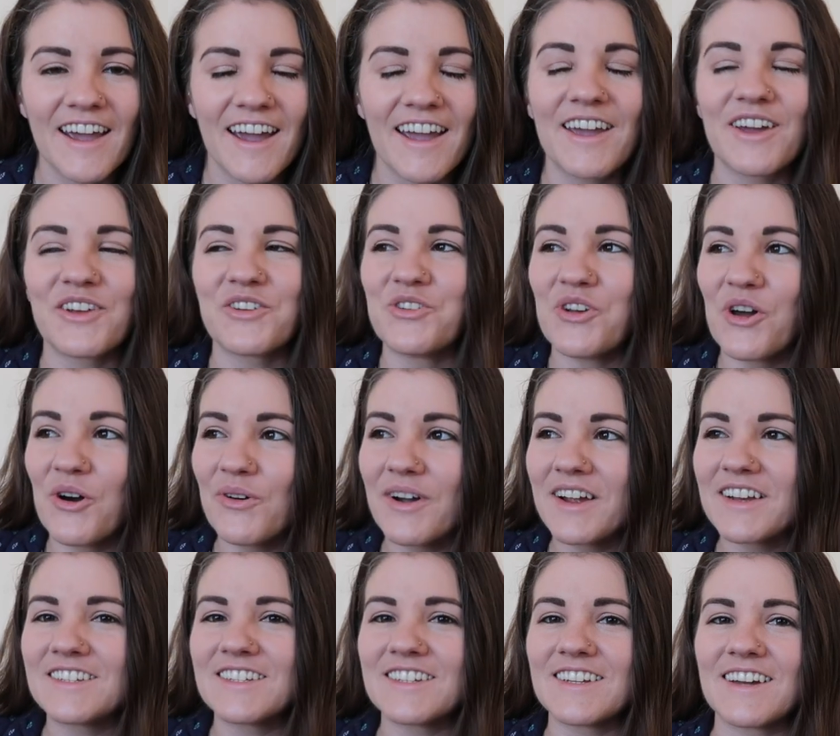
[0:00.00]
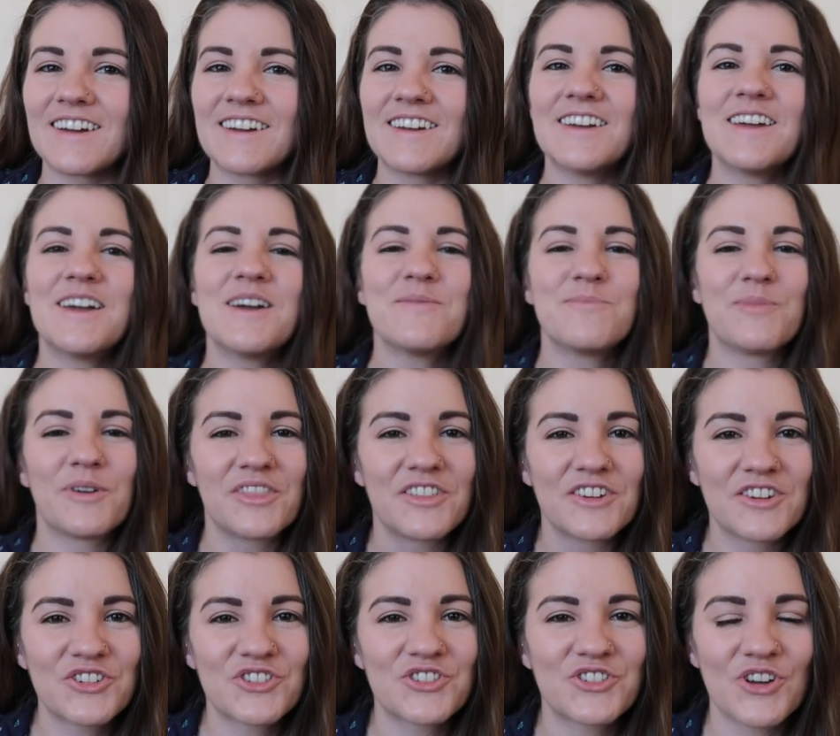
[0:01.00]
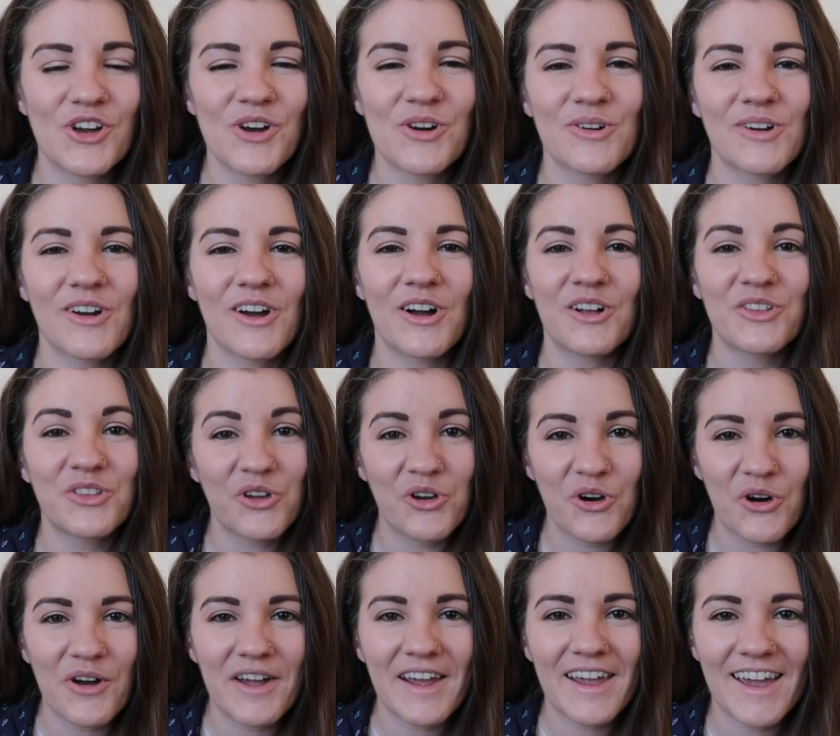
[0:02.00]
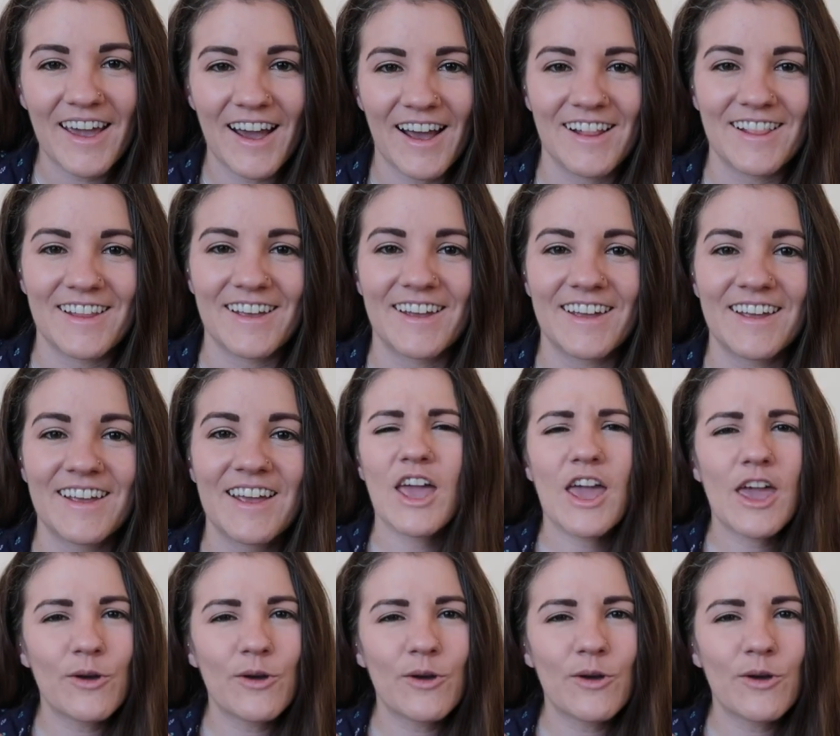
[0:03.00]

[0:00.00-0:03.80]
I had no idea, but this show called Goenkale,